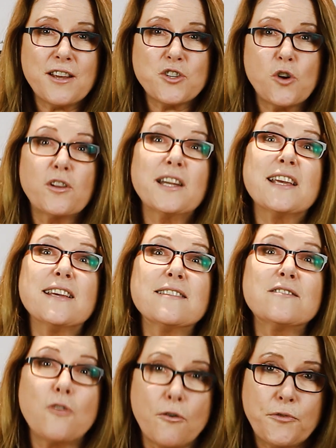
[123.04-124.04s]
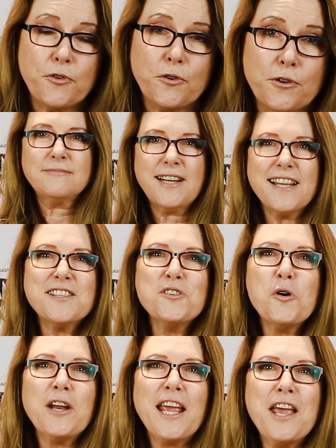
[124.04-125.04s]
of that chocolate is dog food. It's
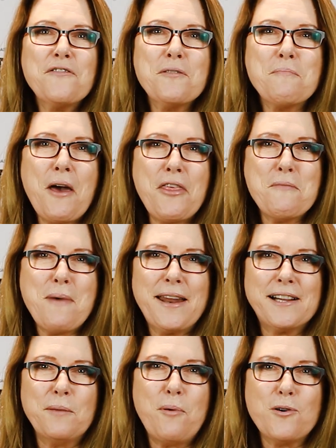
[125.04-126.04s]
not even mathematically